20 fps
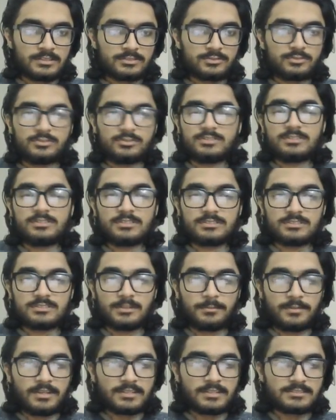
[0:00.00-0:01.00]
So this is a
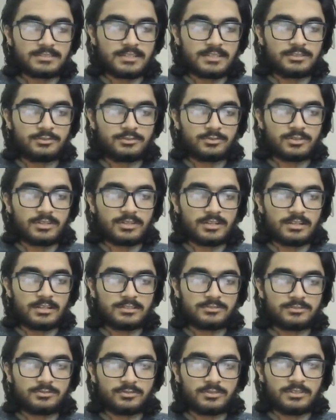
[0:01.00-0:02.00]
subtext, and you can
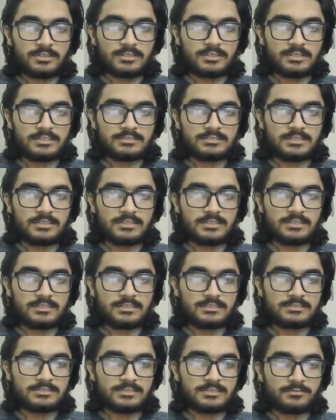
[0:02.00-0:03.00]
also increase and
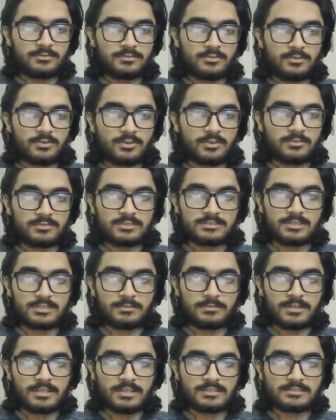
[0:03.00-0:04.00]
decrease the font of the
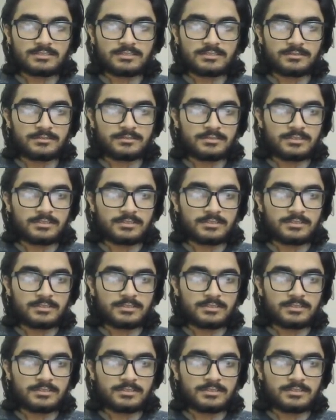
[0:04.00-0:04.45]
subtext.